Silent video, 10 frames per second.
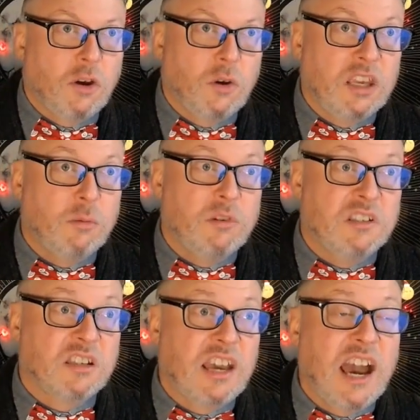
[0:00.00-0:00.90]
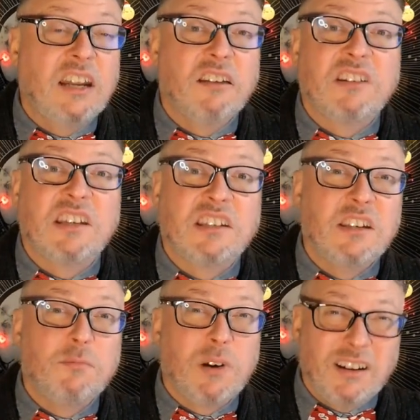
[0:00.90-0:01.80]
he was kind of
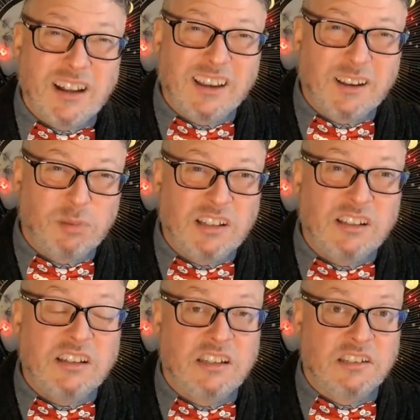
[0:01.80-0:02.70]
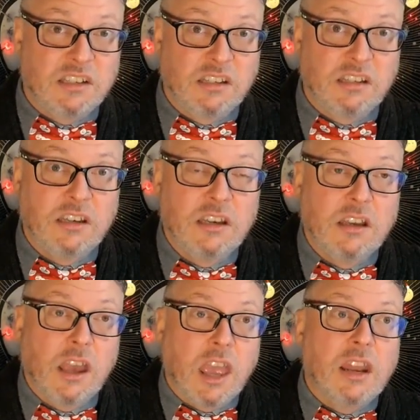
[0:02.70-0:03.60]
dizzy, but not completely dizzy.
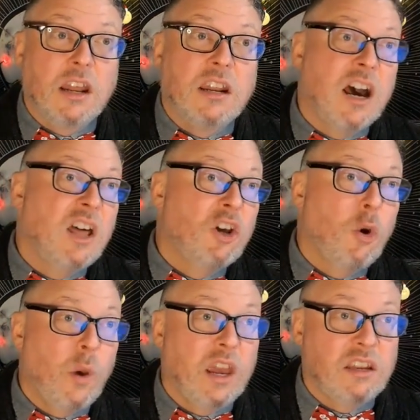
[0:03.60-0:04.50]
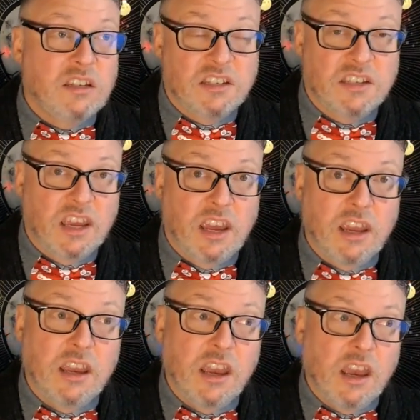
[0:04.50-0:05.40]
In another way to
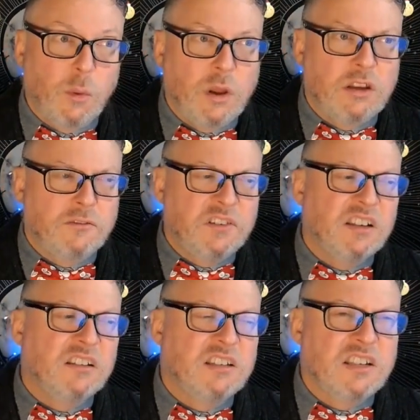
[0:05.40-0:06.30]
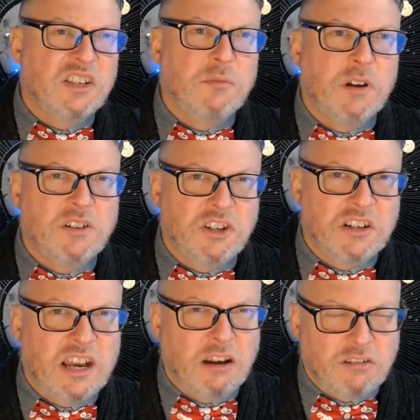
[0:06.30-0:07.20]
say when you feel dizzy but you're
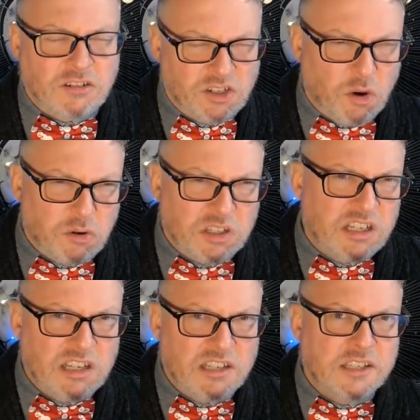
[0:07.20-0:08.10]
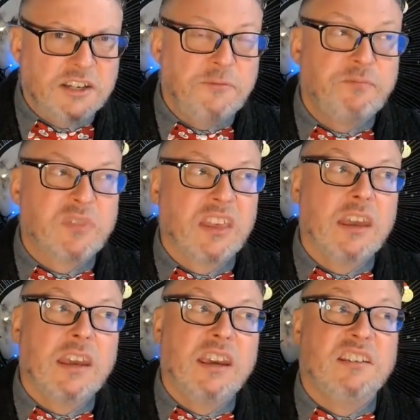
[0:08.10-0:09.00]
not totally dizzy
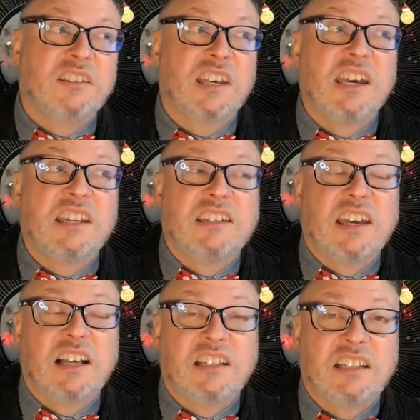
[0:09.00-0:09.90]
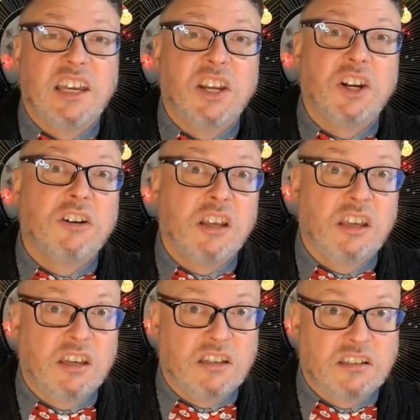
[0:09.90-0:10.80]
is
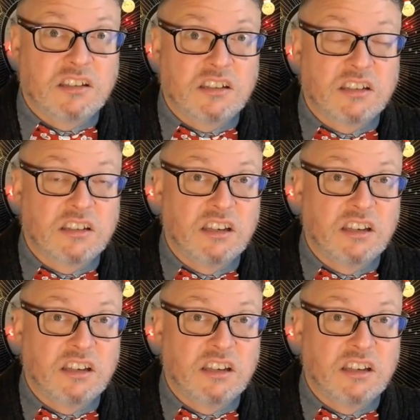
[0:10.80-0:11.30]
delirious.